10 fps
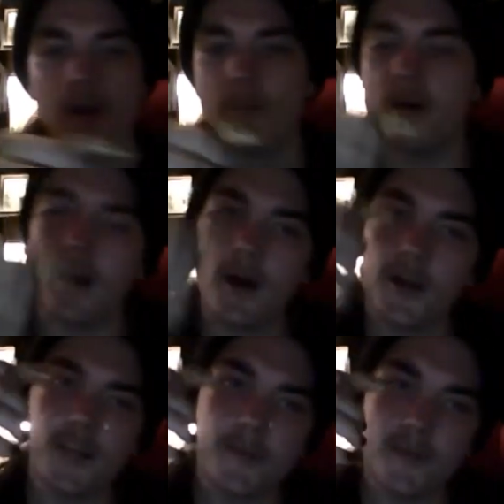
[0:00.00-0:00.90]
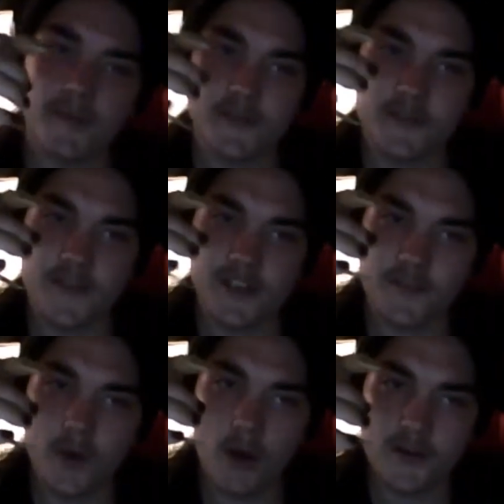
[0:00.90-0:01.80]
But I'm going to be referencing things.
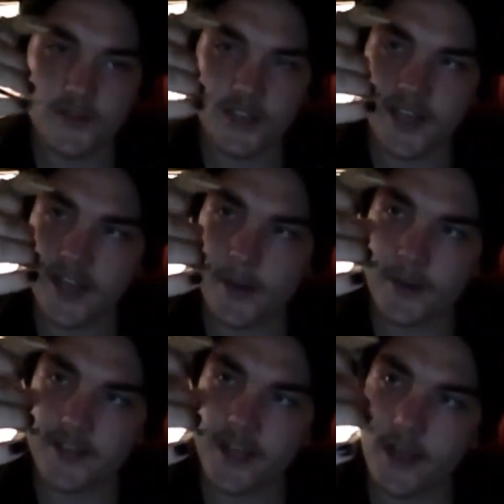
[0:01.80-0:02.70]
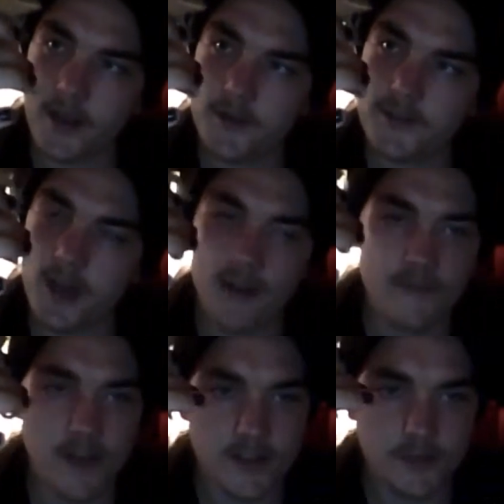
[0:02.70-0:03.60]
If you are interested in getting crested geckos, I
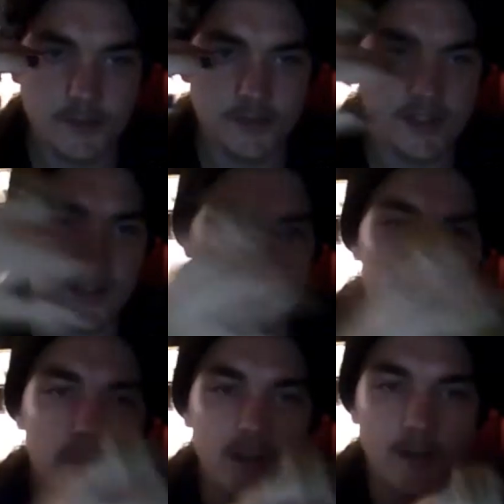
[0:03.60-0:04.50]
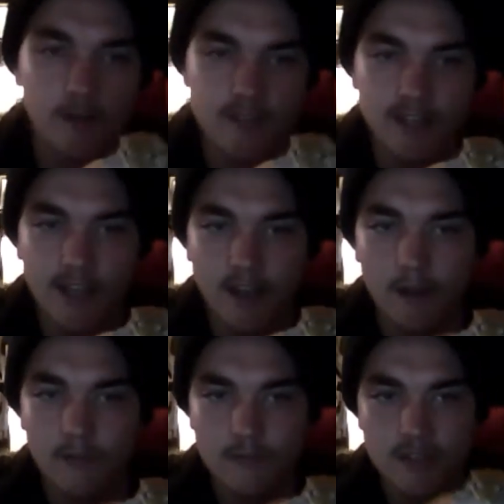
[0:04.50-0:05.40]
first wanted a crested
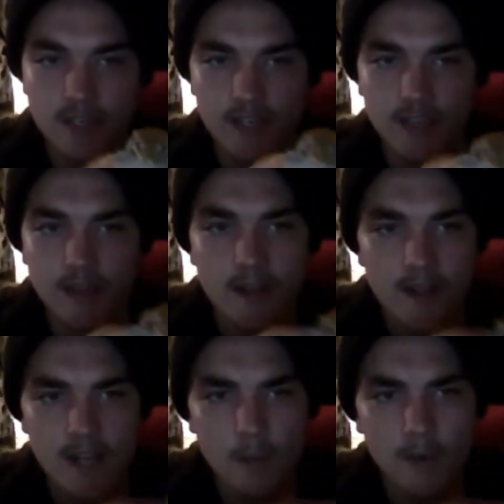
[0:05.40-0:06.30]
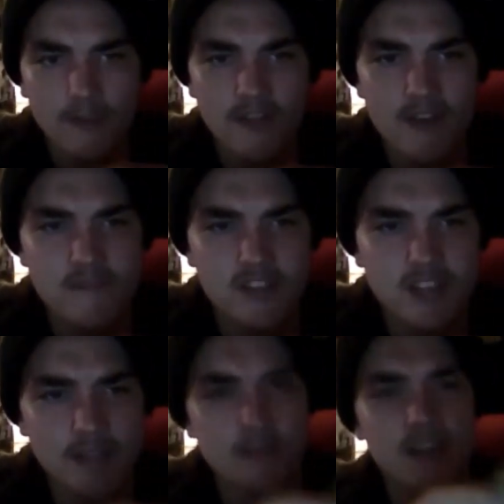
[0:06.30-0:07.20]
gecko from seeing one of that Fish
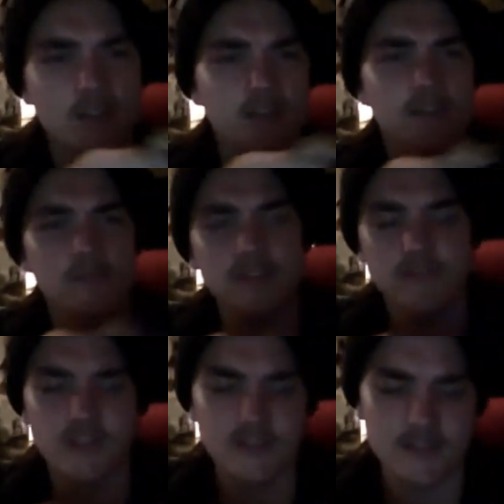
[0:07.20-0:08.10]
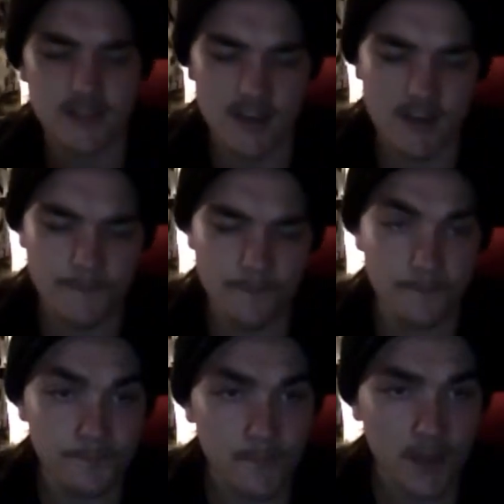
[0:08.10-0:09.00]
Tank Man 93's
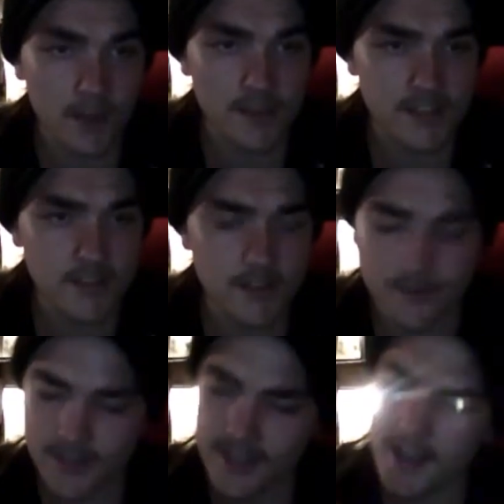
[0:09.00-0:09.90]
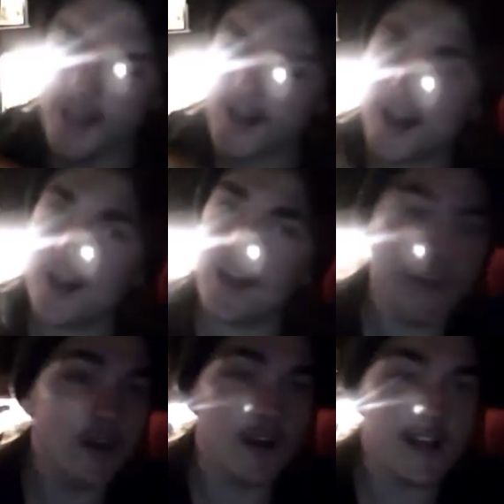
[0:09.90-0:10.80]
vids. I think it's 93.
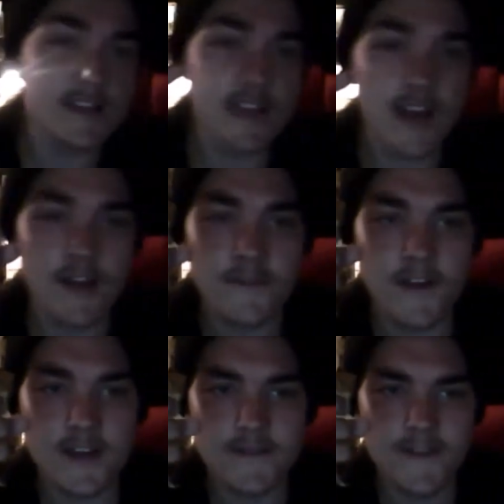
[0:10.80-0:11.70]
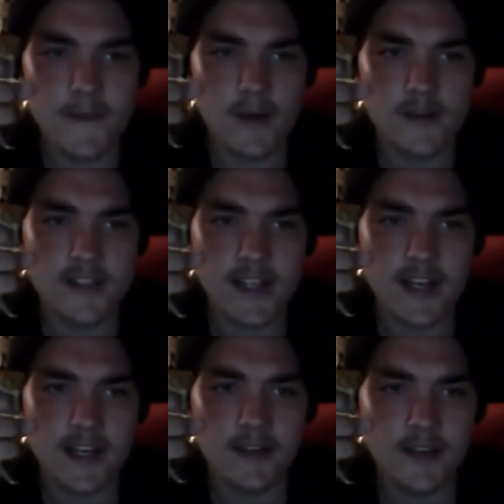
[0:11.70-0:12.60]
He got his first female crested
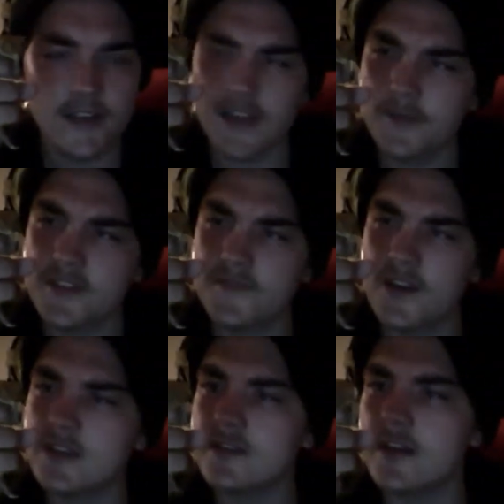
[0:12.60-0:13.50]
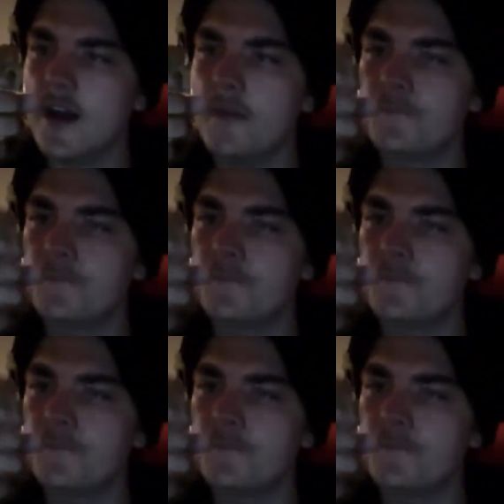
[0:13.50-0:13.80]
gecko. I think it was his first.